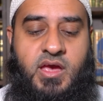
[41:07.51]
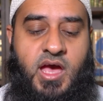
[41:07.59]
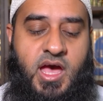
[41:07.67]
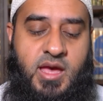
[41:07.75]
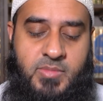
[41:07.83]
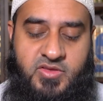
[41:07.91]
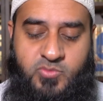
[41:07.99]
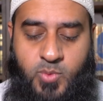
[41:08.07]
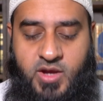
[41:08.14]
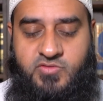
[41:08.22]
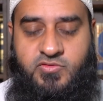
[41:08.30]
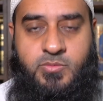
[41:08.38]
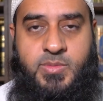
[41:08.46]
It's
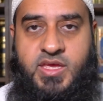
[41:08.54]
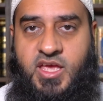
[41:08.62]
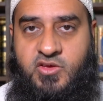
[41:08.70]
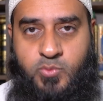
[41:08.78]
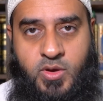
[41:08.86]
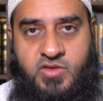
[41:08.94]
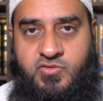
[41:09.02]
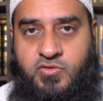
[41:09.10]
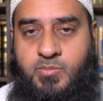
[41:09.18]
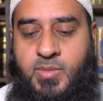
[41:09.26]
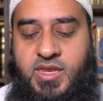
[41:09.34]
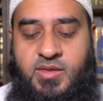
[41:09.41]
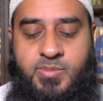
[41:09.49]
worked for me, it's worked for
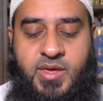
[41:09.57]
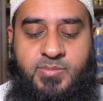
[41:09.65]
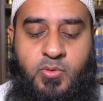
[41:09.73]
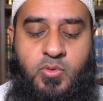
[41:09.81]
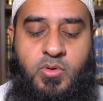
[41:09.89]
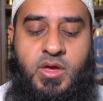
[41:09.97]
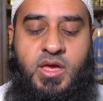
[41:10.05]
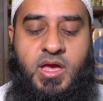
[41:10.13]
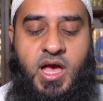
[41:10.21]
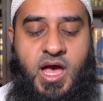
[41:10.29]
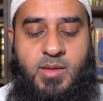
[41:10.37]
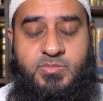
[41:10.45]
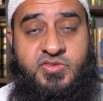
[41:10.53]
many people.
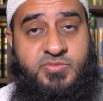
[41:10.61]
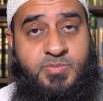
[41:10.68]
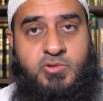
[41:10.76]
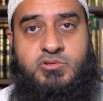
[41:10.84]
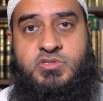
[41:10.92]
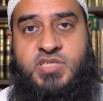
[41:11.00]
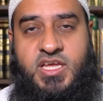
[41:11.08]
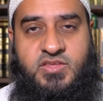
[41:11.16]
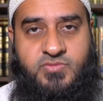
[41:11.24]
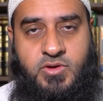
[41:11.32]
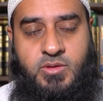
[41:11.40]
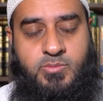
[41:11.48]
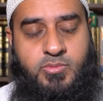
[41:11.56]
The spiritual side is
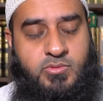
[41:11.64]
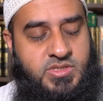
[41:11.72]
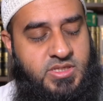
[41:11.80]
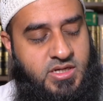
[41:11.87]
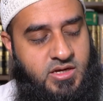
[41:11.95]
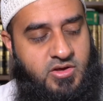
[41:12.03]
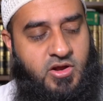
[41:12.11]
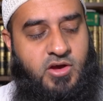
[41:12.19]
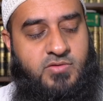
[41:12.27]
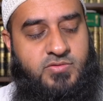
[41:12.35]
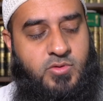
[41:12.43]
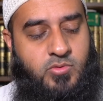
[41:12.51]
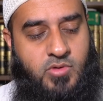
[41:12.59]
very important. The qira'ah
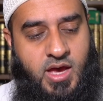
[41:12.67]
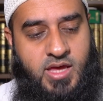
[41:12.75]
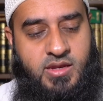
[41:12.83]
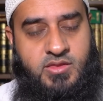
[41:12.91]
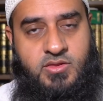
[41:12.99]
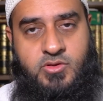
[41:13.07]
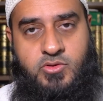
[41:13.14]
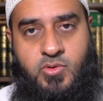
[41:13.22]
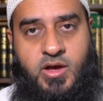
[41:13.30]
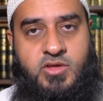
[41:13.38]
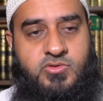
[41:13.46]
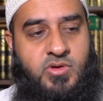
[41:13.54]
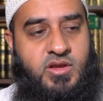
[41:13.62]
of the Quran, the
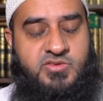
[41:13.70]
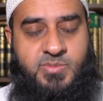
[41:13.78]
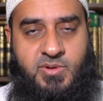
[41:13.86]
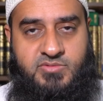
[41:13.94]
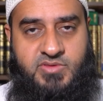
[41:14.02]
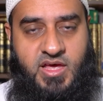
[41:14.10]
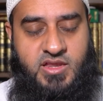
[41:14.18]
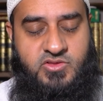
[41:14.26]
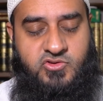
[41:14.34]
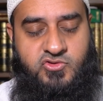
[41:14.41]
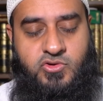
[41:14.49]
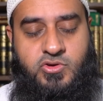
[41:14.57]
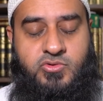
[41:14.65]
dua to Allah subhanahu wa ta'ala, the
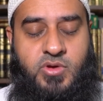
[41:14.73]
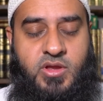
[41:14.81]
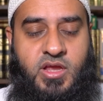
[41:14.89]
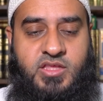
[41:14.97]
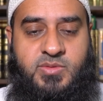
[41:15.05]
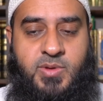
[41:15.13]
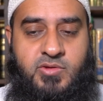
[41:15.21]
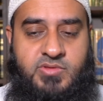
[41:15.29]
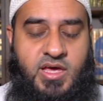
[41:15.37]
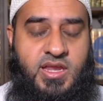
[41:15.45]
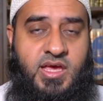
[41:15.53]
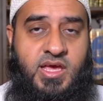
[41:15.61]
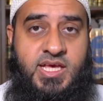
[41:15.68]
shukr to Allah tabarak wa
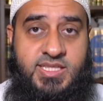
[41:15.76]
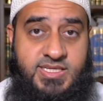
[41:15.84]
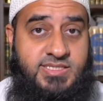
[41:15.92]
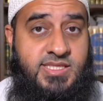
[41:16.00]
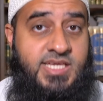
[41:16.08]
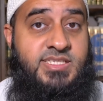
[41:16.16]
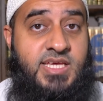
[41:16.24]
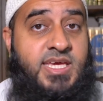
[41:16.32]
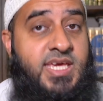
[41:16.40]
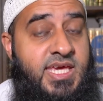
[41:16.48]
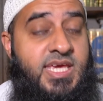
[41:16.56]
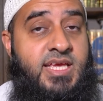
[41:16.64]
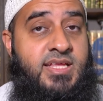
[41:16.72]
ta'ala. These things are
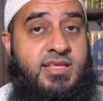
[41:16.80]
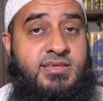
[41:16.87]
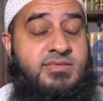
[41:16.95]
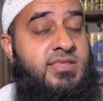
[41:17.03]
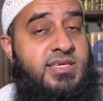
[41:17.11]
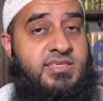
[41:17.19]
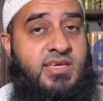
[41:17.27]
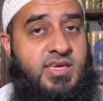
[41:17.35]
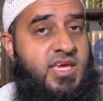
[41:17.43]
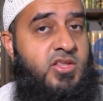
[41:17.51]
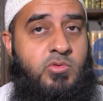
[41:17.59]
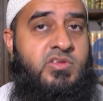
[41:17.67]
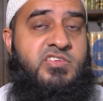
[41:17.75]
key.
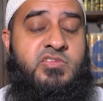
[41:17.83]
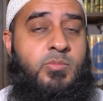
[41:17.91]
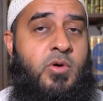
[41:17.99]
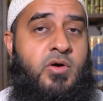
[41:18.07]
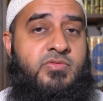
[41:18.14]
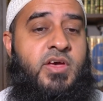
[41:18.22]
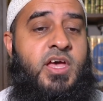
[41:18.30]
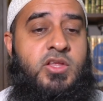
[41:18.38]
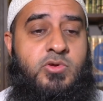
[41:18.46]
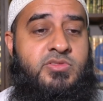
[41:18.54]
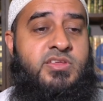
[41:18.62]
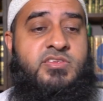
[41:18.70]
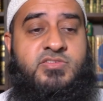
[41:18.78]
Don't leave them off.
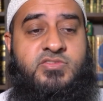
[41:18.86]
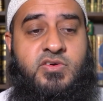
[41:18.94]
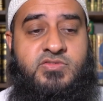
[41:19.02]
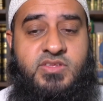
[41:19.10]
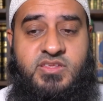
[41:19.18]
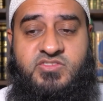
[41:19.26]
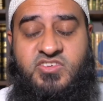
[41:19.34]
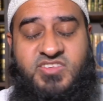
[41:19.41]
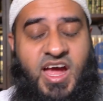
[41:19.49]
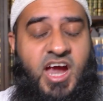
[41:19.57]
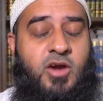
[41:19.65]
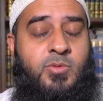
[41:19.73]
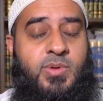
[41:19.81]
Don't think to yourself that it's just
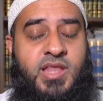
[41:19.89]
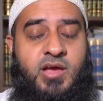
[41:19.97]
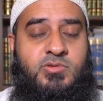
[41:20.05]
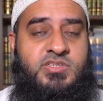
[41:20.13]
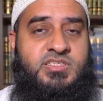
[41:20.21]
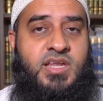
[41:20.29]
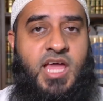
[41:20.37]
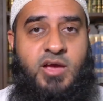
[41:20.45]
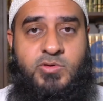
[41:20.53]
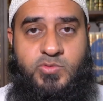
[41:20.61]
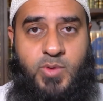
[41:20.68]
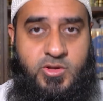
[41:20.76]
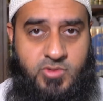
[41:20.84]
Arabic language, just a
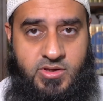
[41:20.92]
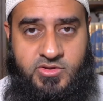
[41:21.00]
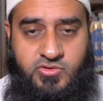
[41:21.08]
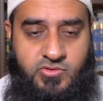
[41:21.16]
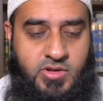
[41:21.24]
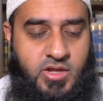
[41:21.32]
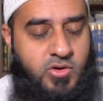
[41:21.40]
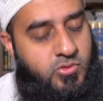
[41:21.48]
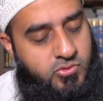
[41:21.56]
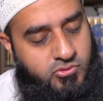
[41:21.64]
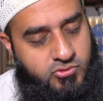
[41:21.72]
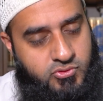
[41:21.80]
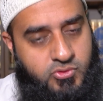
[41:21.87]
language. Why do I need to do that? No,
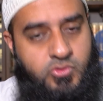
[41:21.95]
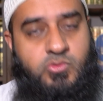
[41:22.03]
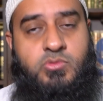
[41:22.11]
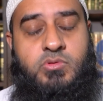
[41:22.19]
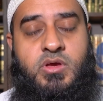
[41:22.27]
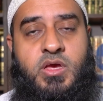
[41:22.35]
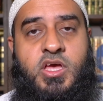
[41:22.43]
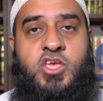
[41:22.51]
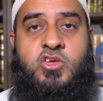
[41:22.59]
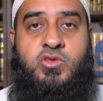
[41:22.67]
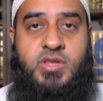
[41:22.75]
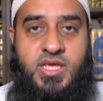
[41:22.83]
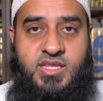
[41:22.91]
you do.
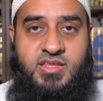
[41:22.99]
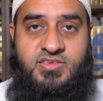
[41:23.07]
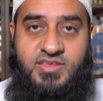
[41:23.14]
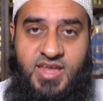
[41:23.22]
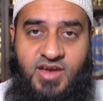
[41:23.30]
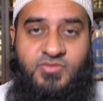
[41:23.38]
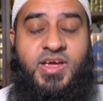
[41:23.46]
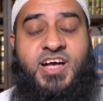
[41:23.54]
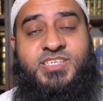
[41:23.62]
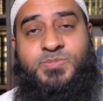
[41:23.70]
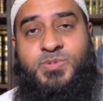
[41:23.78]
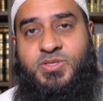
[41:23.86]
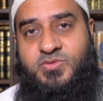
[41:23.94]
You need this in every
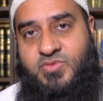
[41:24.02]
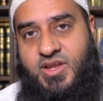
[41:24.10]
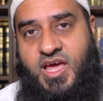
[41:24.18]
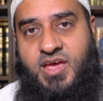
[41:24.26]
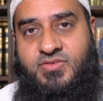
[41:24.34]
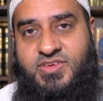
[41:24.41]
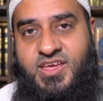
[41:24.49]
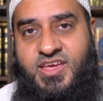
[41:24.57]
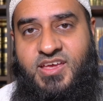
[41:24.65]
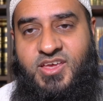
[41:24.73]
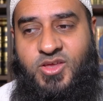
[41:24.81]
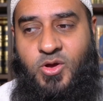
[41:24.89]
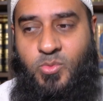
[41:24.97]
aspect of your life.
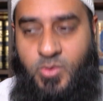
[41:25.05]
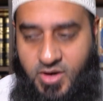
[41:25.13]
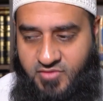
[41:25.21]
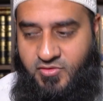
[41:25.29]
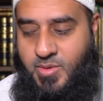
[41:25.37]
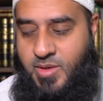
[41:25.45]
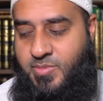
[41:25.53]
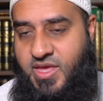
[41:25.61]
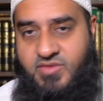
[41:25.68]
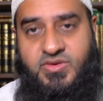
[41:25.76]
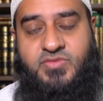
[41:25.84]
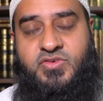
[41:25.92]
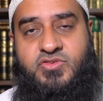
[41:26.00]
Whatever it may be,
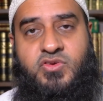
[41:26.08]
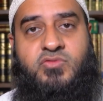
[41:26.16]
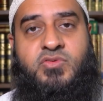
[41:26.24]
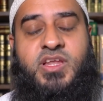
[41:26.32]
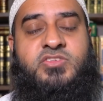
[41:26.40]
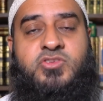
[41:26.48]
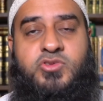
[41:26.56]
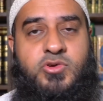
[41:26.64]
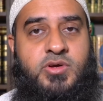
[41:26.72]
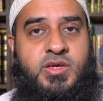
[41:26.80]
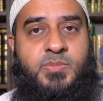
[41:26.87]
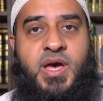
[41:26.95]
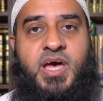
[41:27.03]
even if it's not related to your
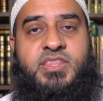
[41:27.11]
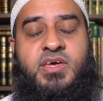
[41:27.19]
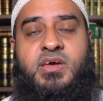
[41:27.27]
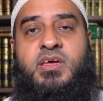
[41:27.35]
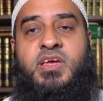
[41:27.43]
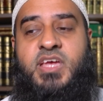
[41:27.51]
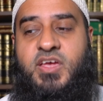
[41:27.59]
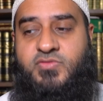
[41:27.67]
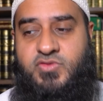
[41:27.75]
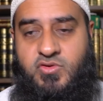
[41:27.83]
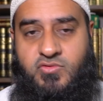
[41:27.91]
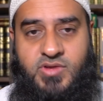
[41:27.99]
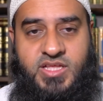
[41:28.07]
ibadah, if it's
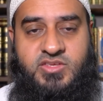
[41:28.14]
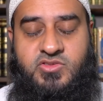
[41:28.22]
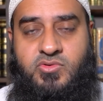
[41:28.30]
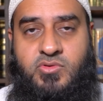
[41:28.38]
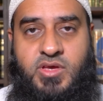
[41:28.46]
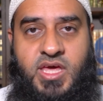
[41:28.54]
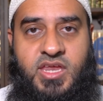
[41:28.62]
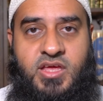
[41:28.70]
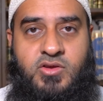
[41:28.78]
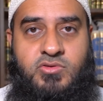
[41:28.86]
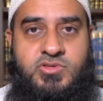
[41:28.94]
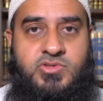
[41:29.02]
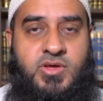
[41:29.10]
not related to getting
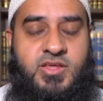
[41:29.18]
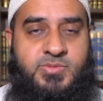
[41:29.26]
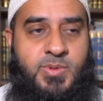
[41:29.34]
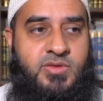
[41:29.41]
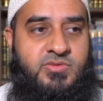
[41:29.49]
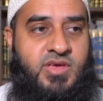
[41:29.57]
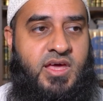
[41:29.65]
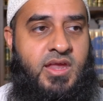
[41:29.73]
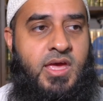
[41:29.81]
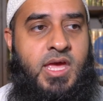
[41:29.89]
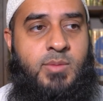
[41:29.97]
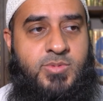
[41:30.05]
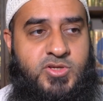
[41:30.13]
closer to Allah subhanahu wa ta'ala,
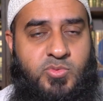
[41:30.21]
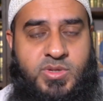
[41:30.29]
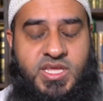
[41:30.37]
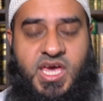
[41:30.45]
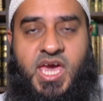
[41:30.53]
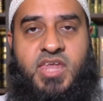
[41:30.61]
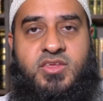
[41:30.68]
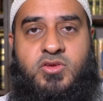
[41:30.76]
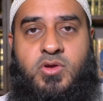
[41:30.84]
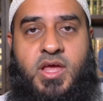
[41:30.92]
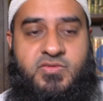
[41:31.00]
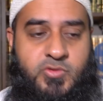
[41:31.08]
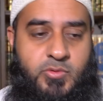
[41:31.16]
but you want khair in your
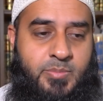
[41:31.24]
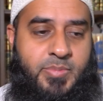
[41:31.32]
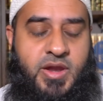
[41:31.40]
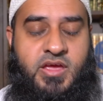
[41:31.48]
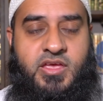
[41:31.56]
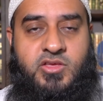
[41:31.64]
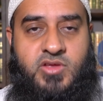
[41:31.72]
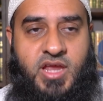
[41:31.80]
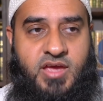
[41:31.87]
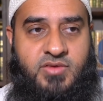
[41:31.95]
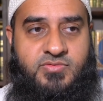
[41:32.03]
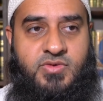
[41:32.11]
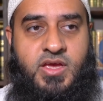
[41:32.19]
life, you want barakah in your
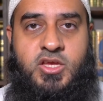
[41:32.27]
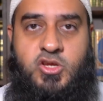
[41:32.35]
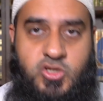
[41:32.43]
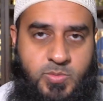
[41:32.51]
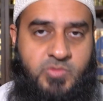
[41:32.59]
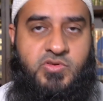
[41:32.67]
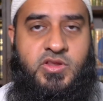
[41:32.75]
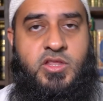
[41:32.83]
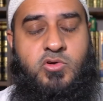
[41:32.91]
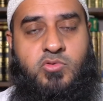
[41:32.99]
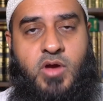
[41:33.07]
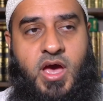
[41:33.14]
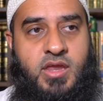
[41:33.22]
life. You should be reading the
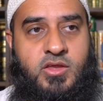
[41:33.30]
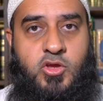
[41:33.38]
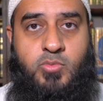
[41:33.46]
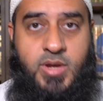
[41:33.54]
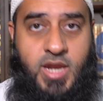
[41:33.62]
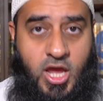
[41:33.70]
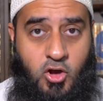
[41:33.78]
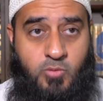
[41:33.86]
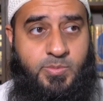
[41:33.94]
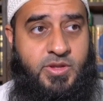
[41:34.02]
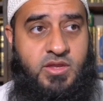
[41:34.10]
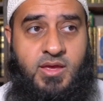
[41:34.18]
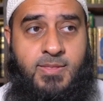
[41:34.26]
Quran. You want help
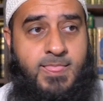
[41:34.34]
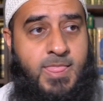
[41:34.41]
in,